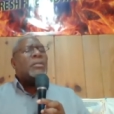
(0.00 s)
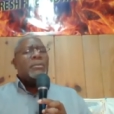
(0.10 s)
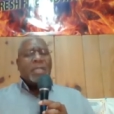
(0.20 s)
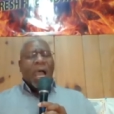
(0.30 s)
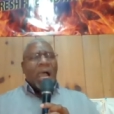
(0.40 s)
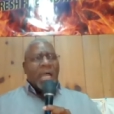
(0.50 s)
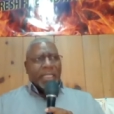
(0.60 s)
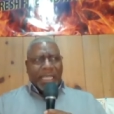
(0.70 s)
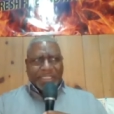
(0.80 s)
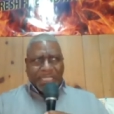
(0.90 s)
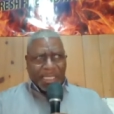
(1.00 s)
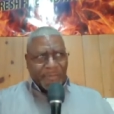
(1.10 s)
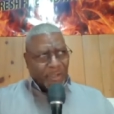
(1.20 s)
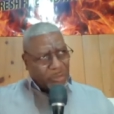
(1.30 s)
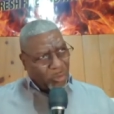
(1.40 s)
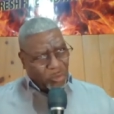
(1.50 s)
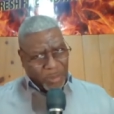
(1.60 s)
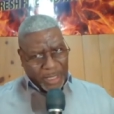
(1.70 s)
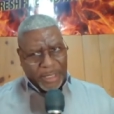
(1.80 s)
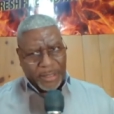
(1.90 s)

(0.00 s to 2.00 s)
God is getting the glory.